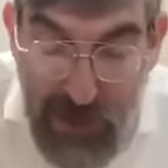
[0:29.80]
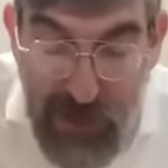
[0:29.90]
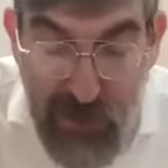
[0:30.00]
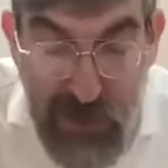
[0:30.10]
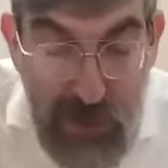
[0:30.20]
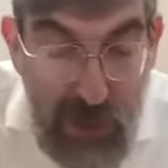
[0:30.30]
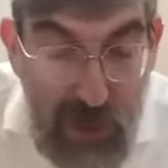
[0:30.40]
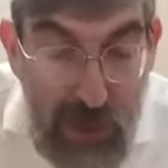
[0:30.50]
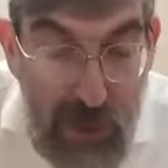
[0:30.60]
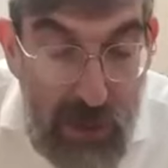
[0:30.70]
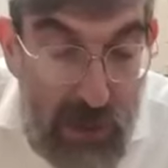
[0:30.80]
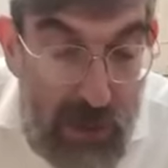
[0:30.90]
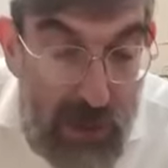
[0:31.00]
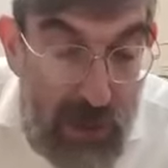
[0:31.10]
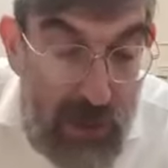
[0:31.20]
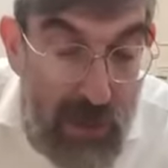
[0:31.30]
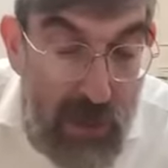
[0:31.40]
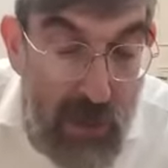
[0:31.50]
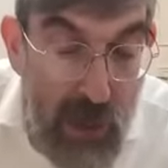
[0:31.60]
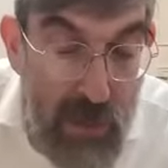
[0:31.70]
Mazvin.
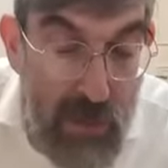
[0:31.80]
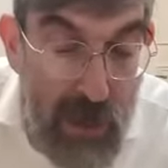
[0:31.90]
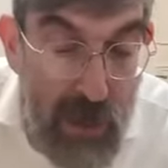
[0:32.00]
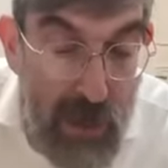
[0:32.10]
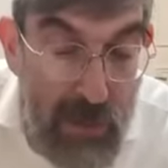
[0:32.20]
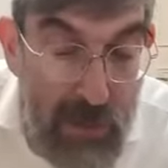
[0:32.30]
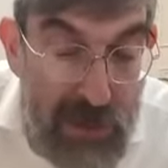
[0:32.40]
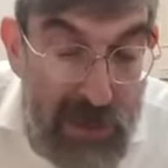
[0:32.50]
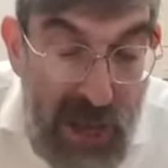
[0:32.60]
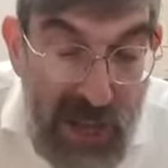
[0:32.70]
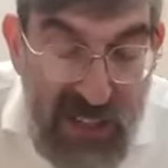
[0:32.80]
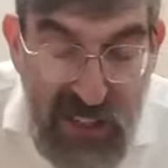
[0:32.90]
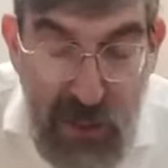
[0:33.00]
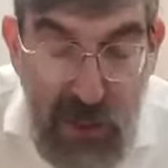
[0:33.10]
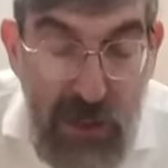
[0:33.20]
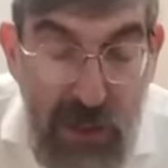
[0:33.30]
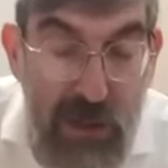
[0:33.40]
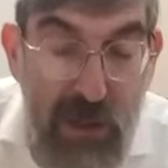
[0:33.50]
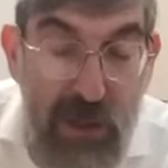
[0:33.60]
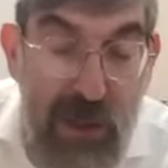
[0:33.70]
He was
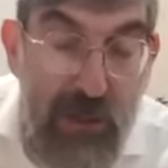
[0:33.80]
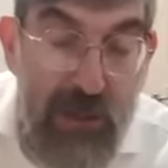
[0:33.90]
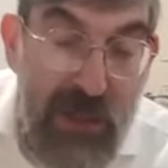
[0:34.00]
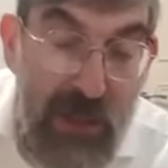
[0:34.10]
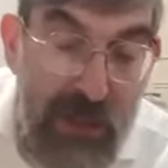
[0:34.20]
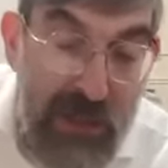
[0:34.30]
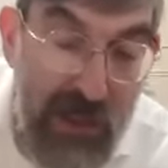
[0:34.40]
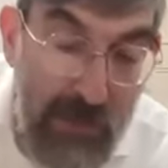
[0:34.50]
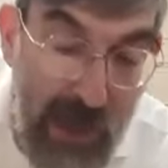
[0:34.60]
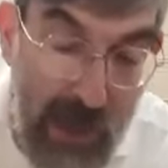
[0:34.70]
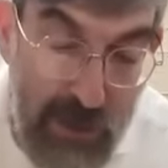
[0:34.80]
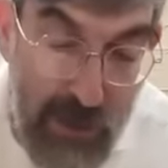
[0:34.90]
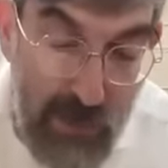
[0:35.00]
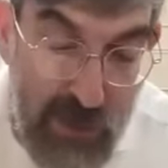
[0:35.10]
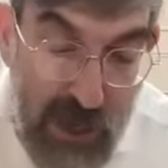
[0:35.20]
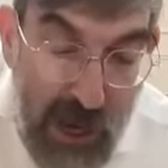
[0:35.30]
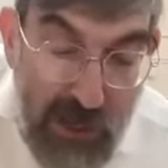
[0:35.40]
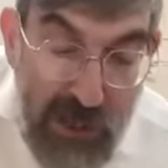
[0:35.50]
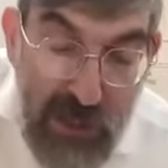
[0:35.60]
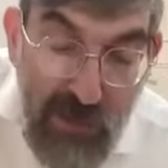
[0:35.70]
selling some types of
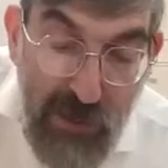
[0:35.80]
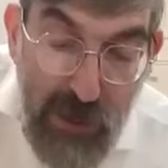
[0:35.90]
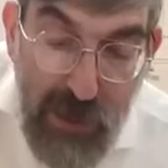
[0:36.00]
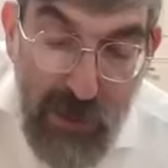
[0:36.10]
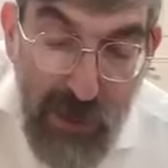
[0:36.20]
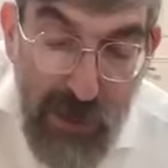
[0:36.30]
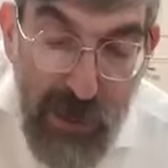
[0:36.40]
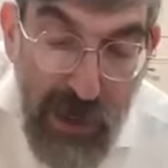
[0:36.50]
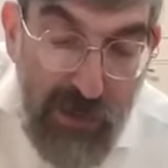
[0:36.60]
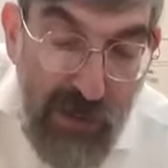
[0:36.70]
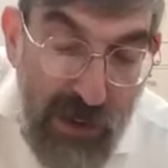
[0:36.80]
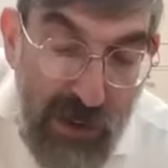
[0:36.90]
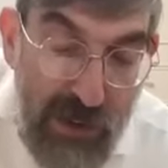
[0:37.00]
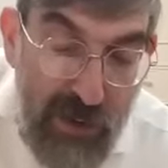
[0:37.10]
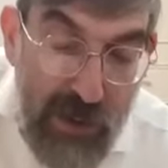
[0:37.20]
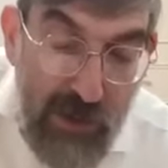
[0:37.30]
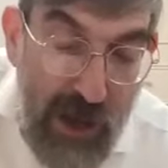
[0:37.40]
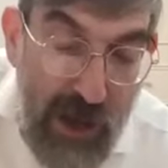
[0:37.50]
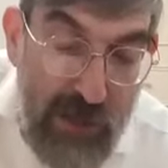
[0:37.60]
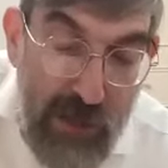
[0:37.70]
tchotchkes. If you look at, that's very interesting,
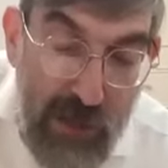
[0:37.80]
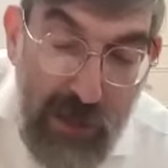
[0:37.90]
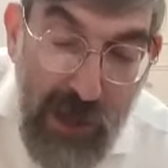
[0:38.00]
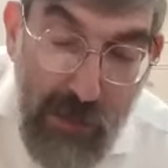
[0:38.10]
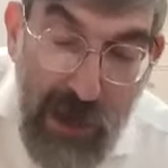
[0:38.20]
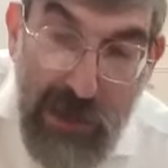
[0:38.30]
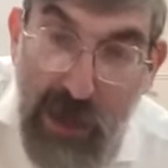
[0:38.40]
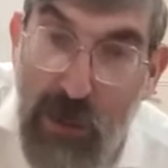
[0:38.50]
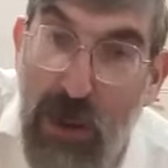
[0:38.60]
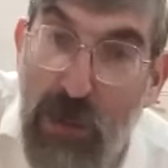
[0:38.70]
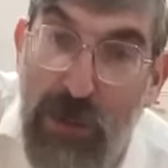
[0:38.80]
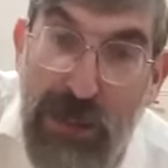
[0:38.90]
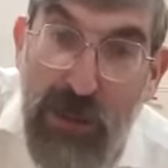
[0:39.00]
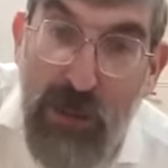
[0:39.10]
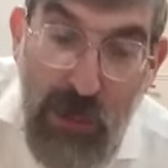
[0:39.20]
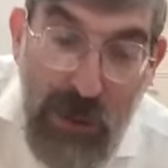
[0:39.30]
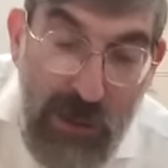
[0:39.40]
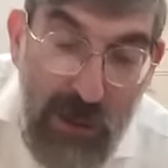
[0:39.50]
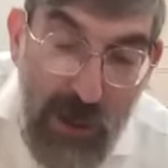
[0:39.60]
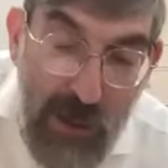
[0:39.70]
Rashi. Look at the top Rashi. I always like the
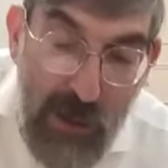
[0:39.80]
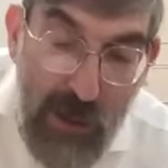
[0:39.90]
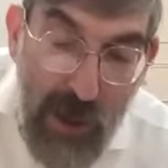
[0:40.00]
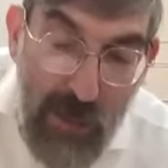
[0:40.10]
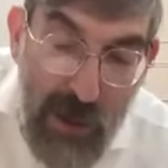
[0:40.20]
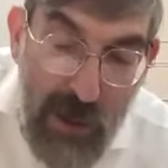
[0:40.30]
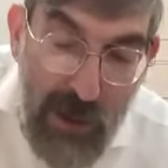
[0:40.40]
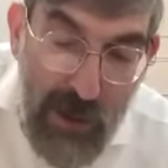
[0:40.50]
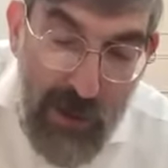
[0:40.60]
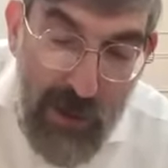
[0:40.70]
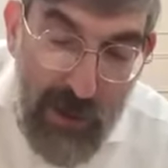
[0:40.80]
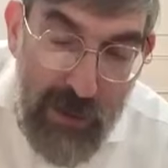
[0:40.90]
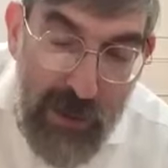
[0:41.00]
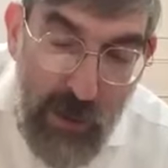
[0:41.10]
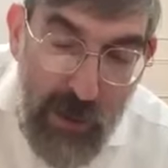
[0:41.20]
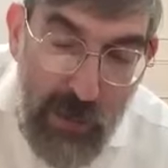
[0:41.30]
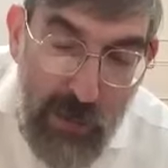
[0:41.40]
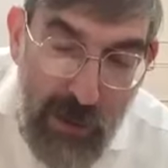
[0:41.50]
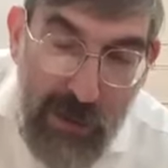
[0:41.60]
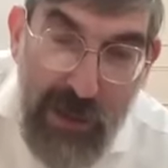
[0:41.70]
words. You see the word
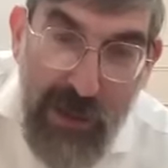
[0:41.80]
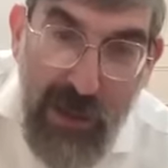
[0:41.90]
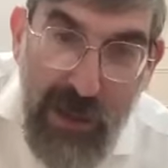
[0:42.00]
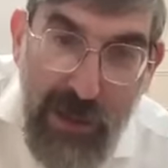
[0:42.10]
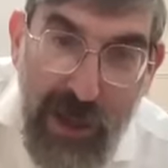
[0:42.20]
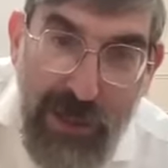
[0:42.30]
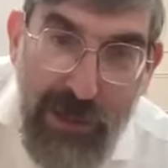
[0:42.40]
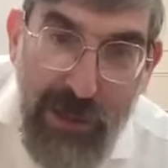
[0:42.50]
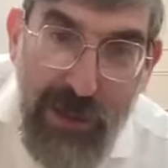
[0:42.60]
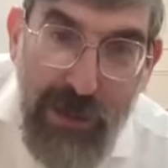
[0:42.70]
buttons there, guys?